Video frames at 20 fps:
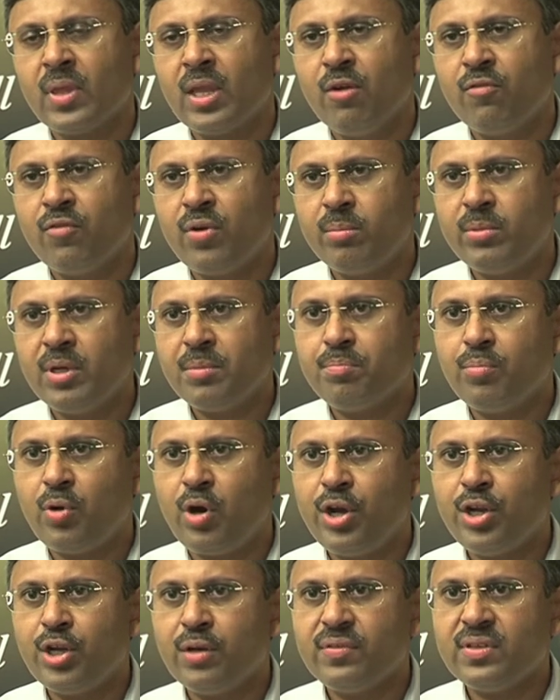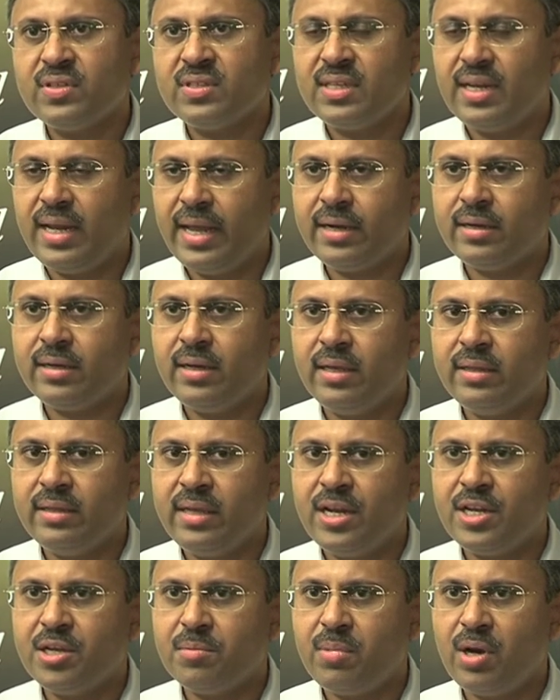from the point of selecting the
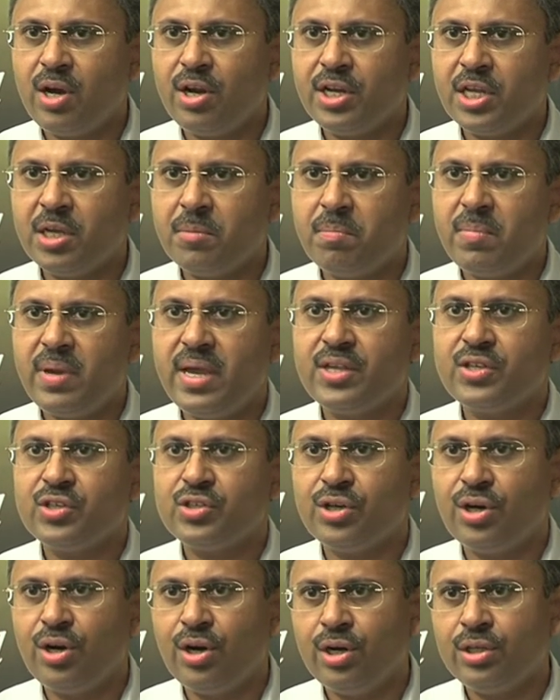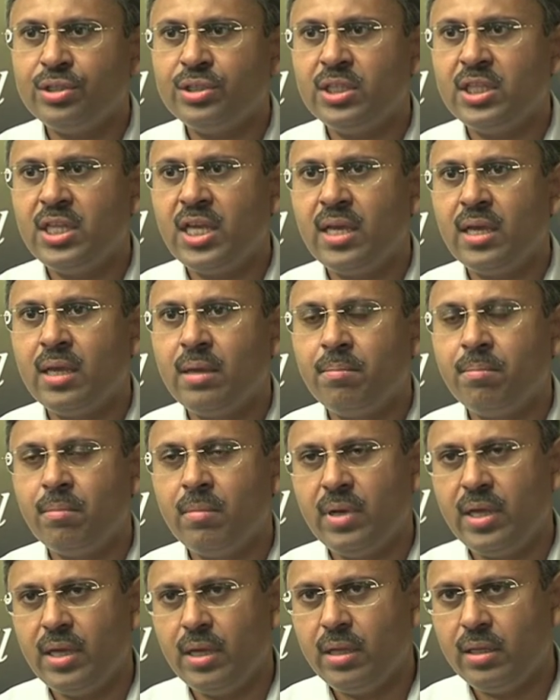antibiotic based on the,
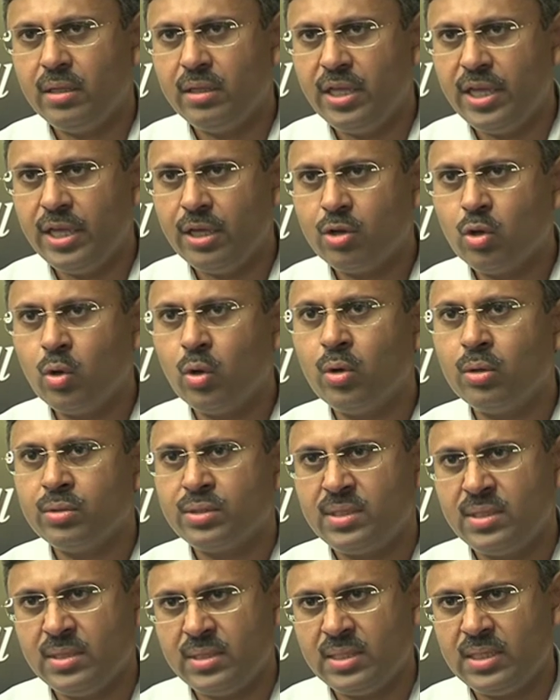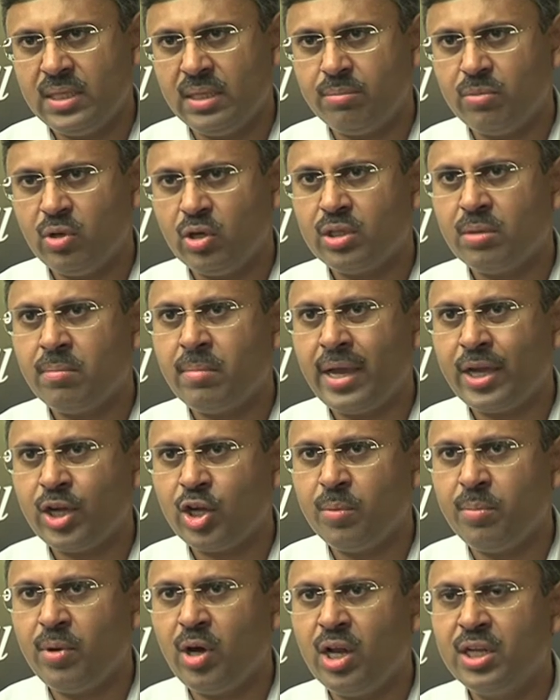the ecosystem or the
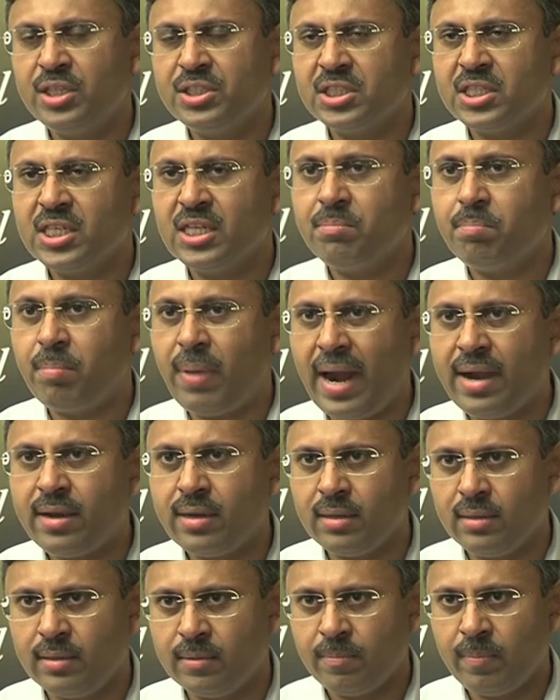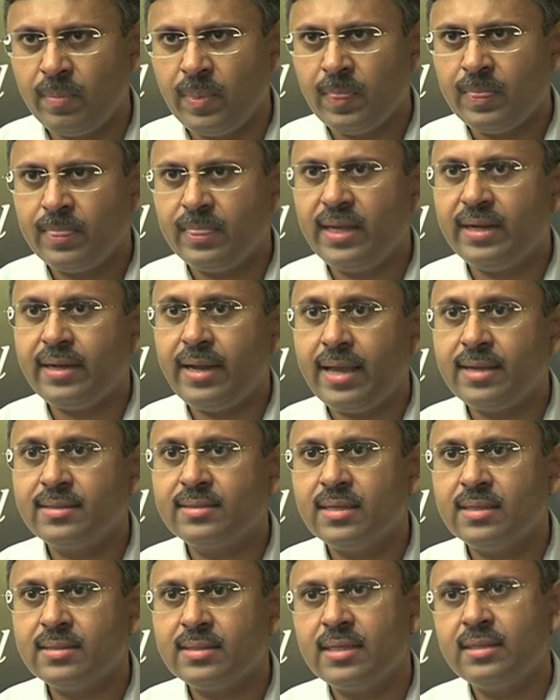microbiological pattern that
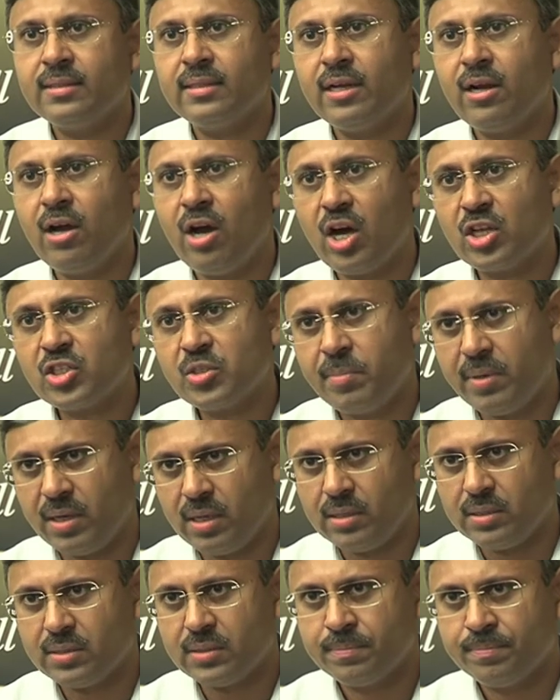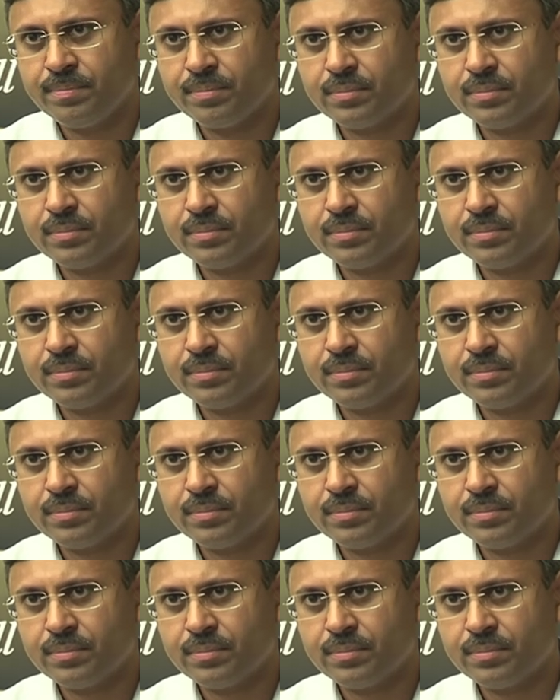exists in their hospitals